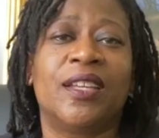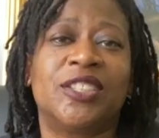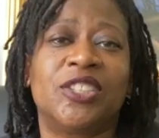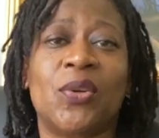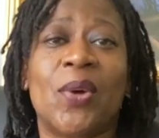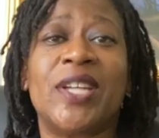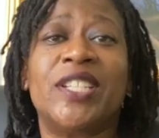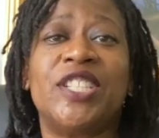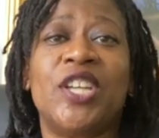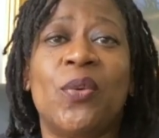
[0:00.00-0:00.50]

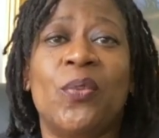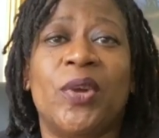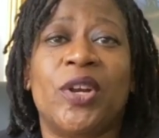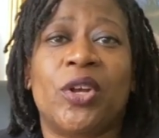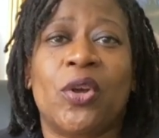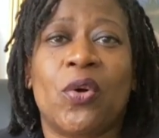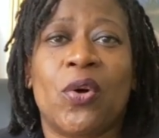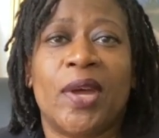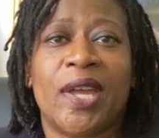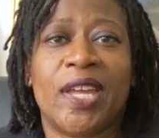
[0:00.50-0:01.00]
So I did want
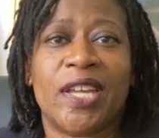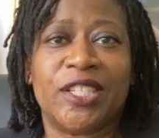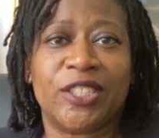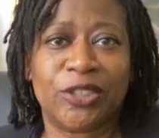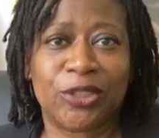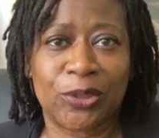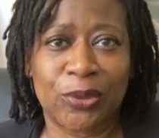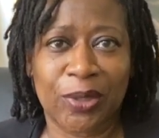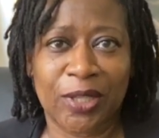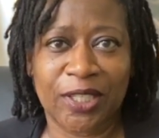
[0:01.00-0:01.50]
to go ahead
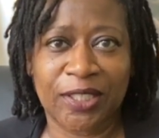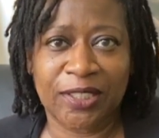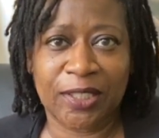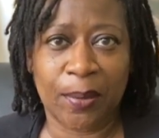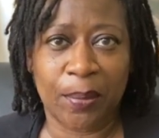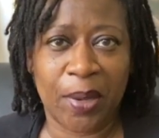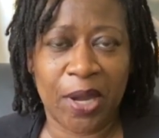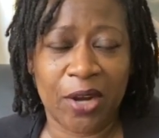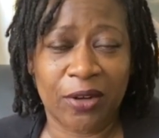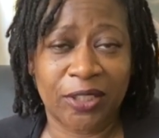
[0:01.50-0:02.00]
and do this
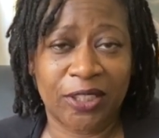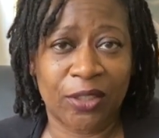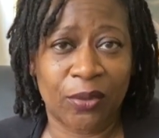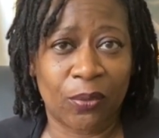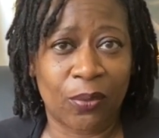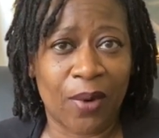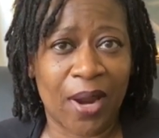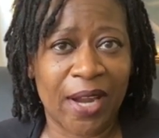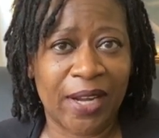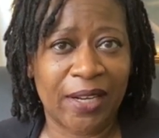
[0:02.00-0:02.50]

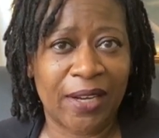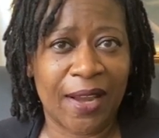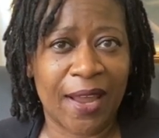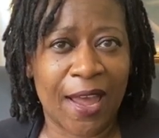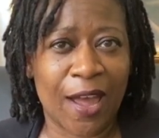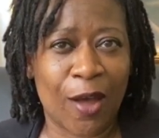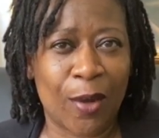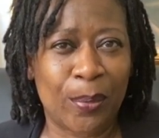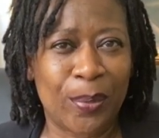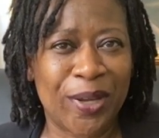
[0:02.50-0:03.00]
comparison right
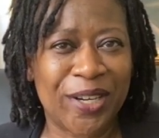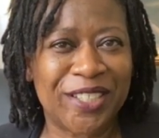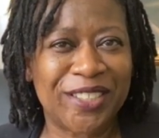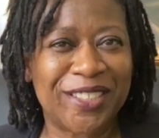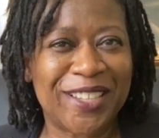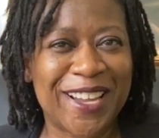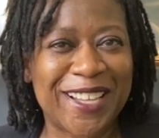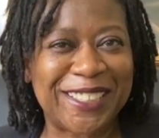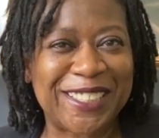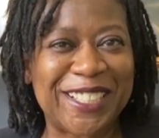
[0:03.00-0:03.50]
now, but
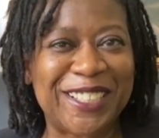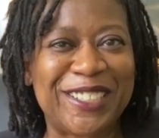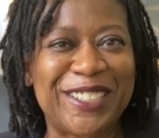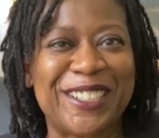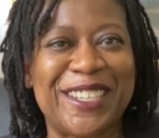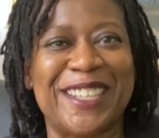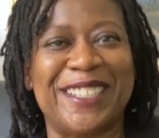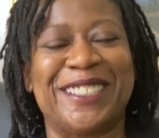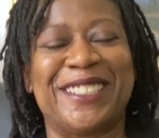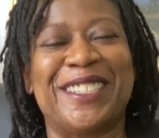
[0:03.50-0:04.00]
it doesn't
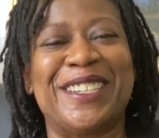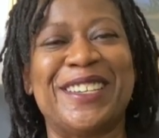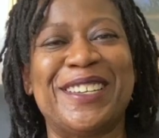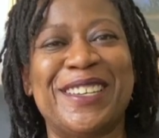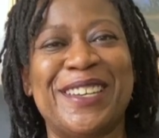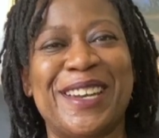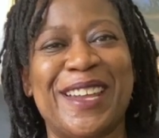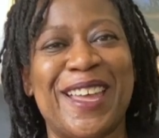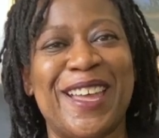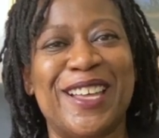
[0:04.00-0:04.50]
look as
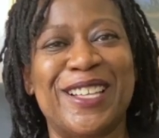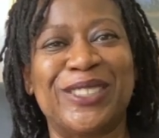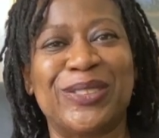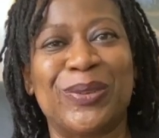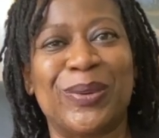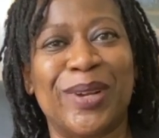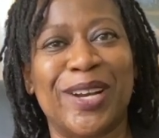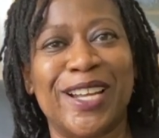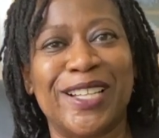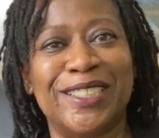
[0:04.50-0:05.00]
good
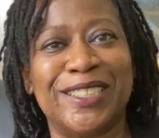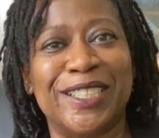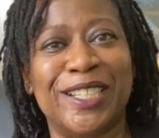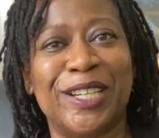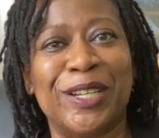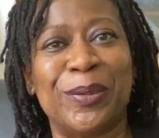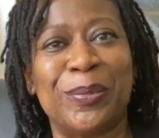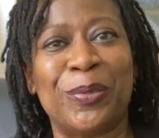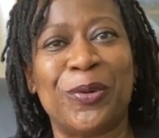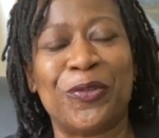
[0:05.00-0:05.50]
as when I
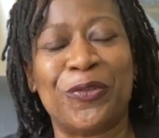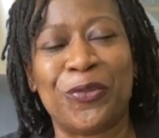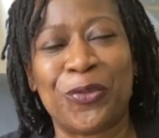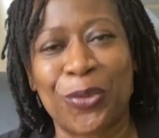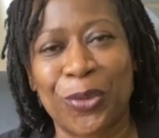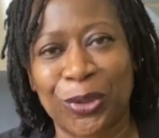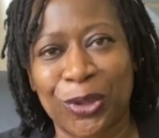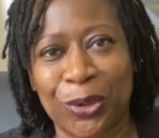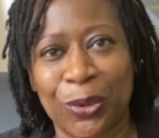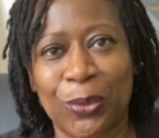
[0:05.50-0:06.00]
did it
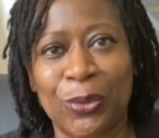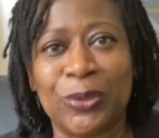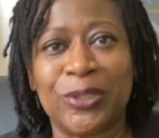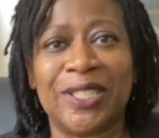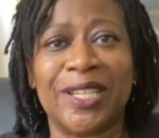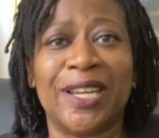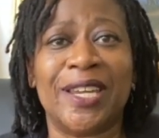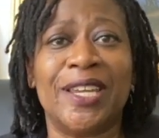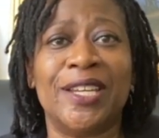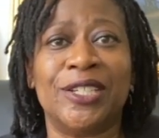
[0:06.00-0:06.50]
before the
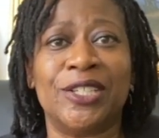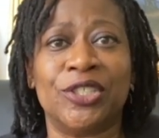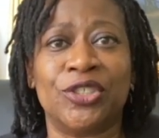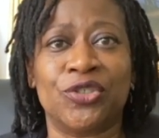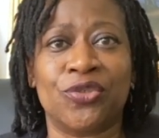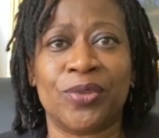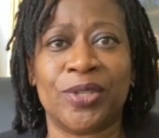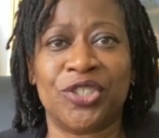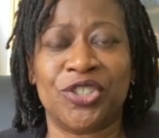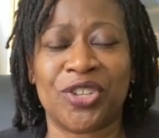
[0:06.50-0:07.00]
cruising
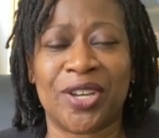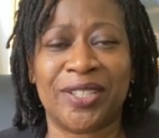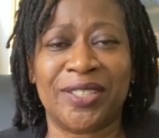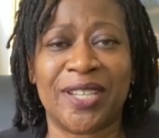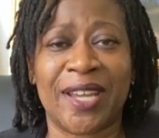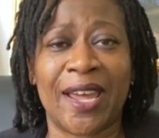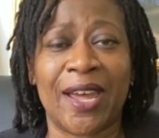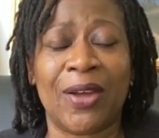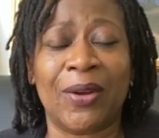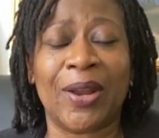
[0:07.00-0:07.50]
industry shut
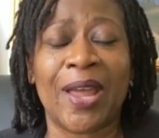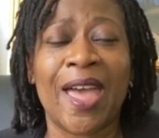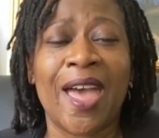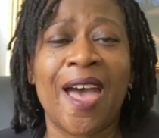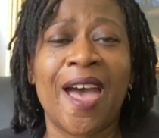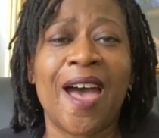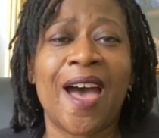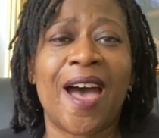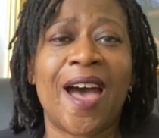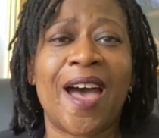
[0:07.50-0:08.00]
down.
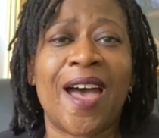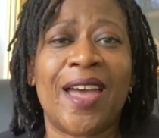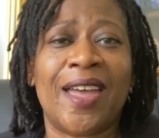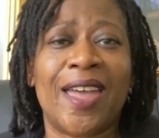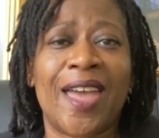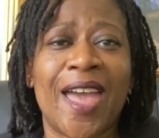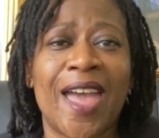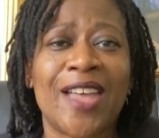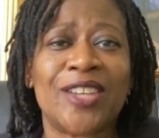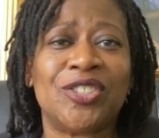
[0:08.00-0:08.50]

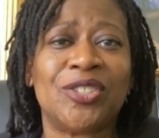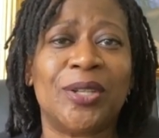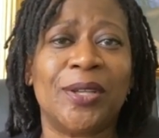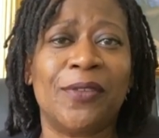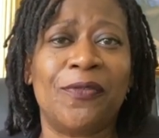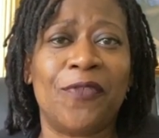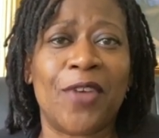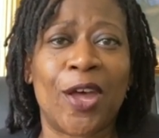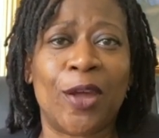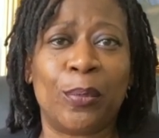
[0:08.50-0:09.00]
I
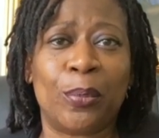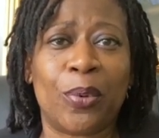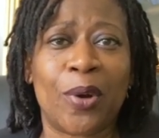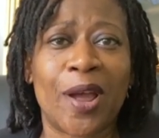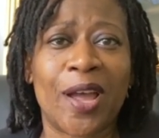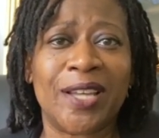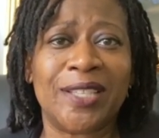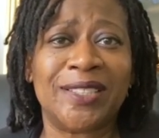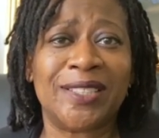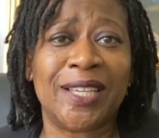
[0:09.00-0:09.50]
actually found
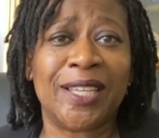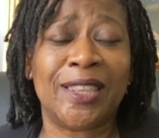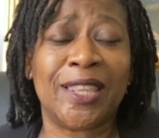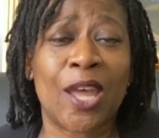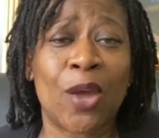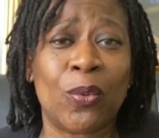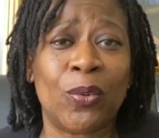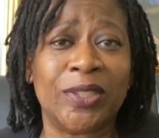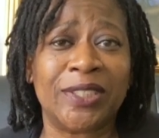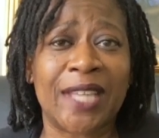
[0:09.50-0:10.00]
pricing
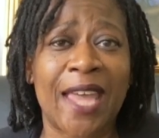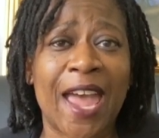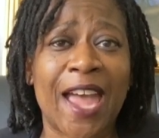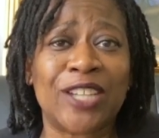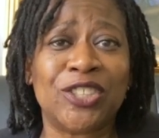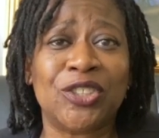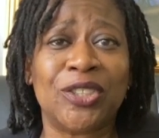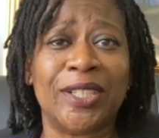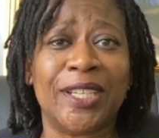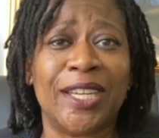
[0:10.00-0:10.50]
that was
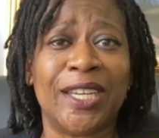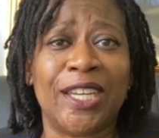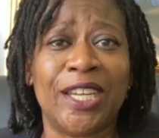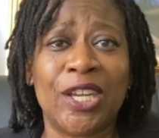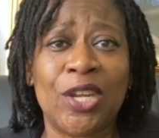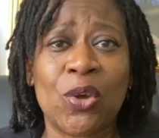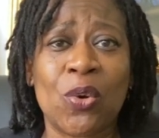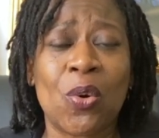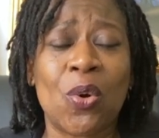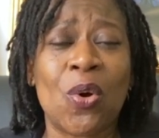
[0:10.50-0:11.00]
actually
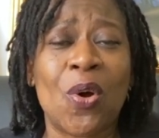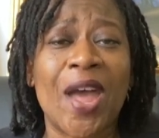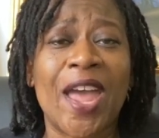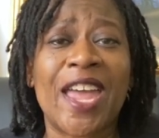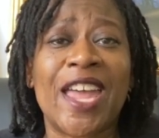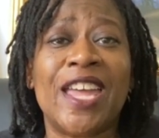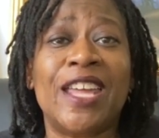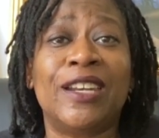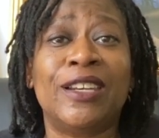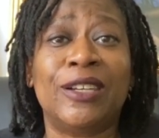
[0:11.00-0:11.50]
equal
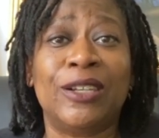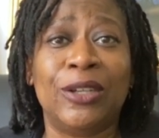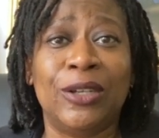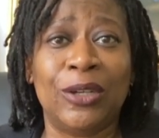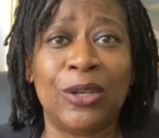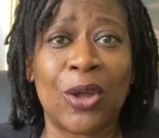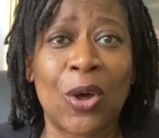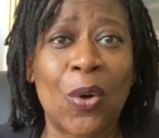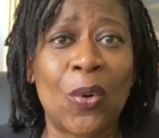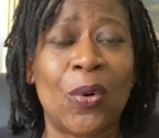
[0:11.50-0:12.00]
and
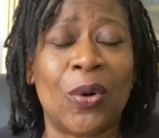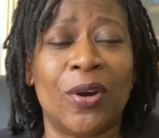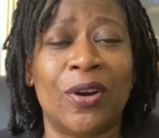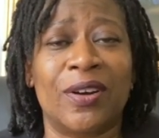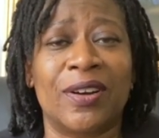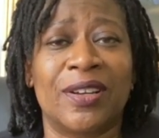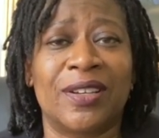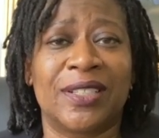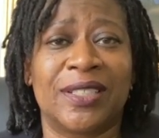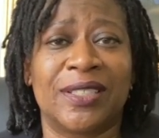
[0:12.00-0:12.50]
lower.